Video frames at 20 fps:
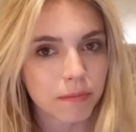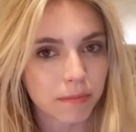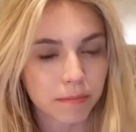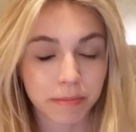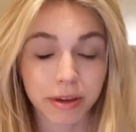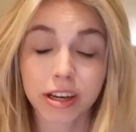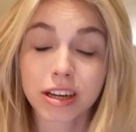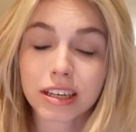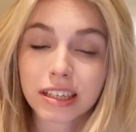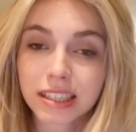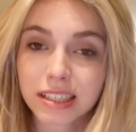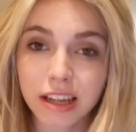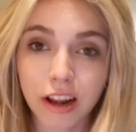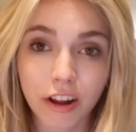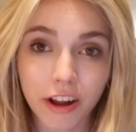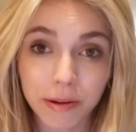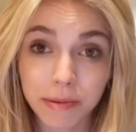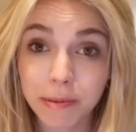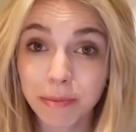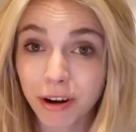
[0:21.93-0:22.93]
because a
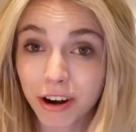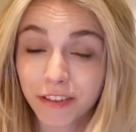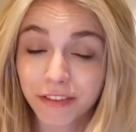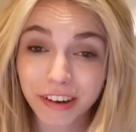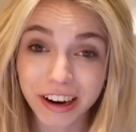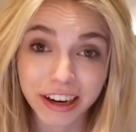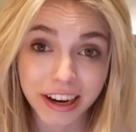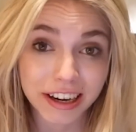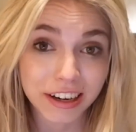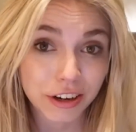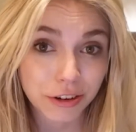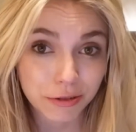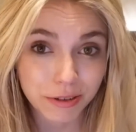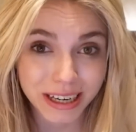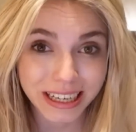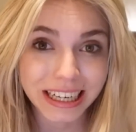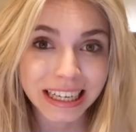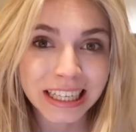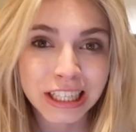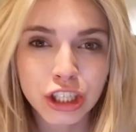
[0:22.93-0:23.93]
lot of people are very
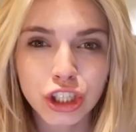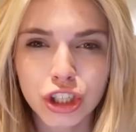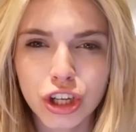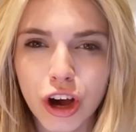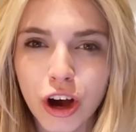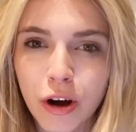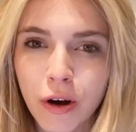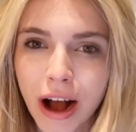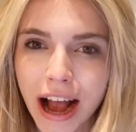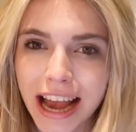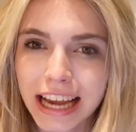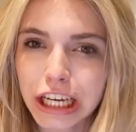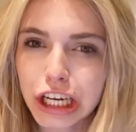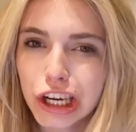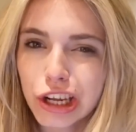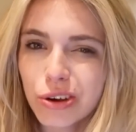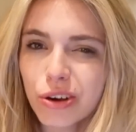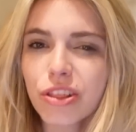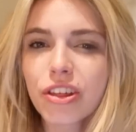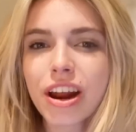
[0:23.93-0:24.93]
underrated. So I
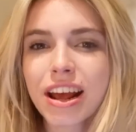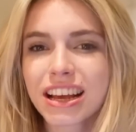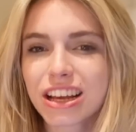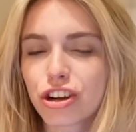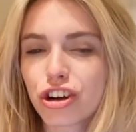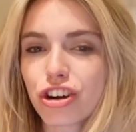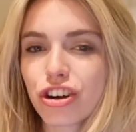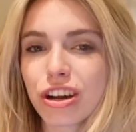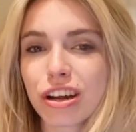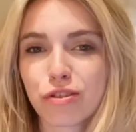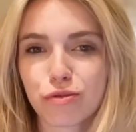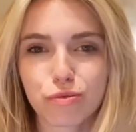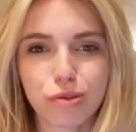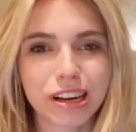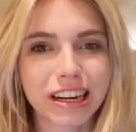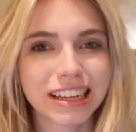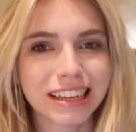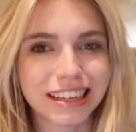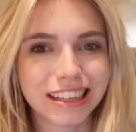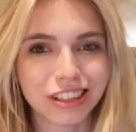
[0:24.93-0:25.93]
knew that I couldn't
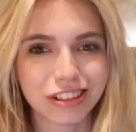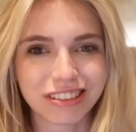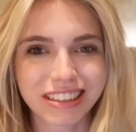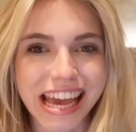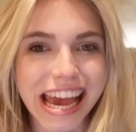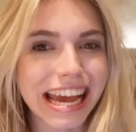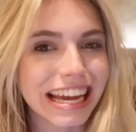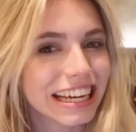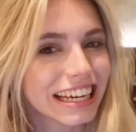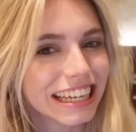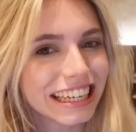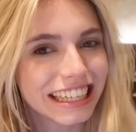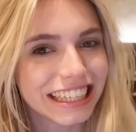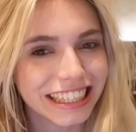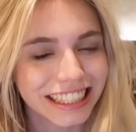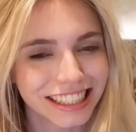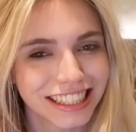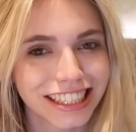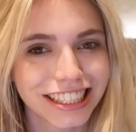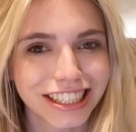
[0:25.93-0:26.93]
really take it
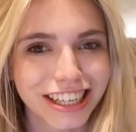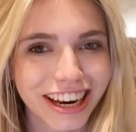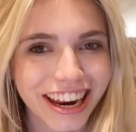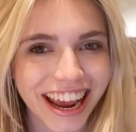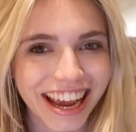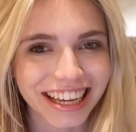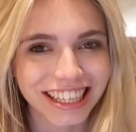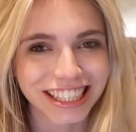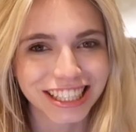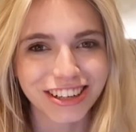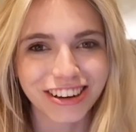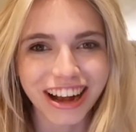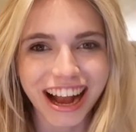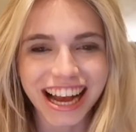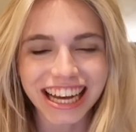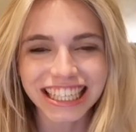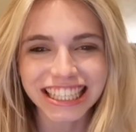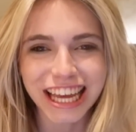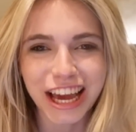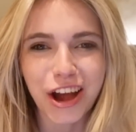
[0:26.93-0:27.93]
easy today. So
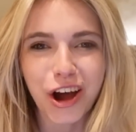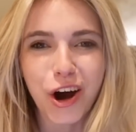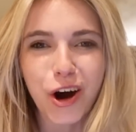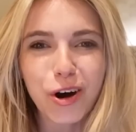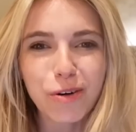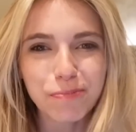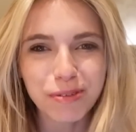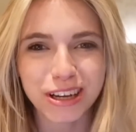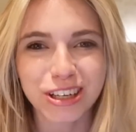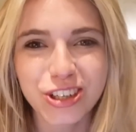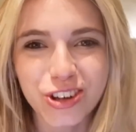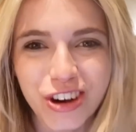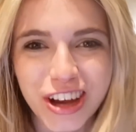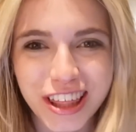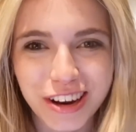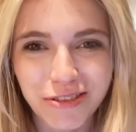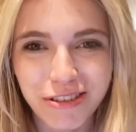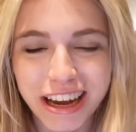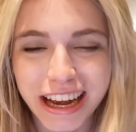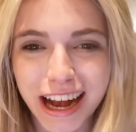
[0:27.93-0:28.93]
guys, I hope you enjoy
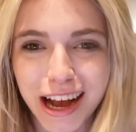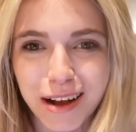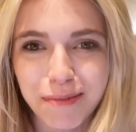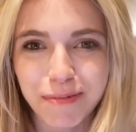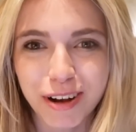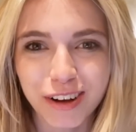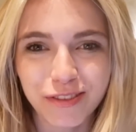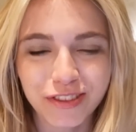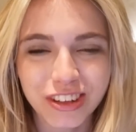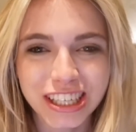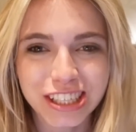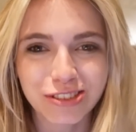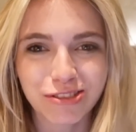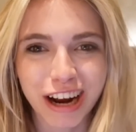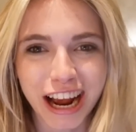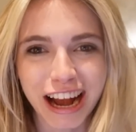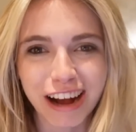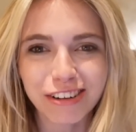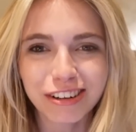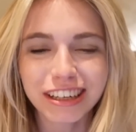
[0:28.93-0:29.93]
the recap of this
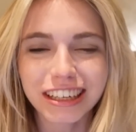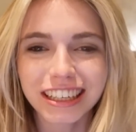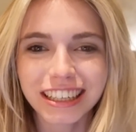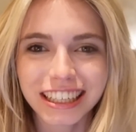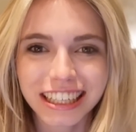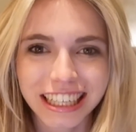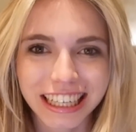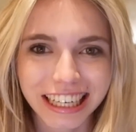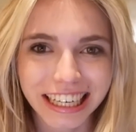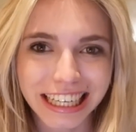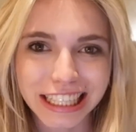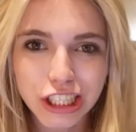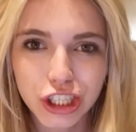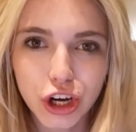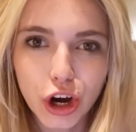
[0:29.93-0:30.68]
round. Let's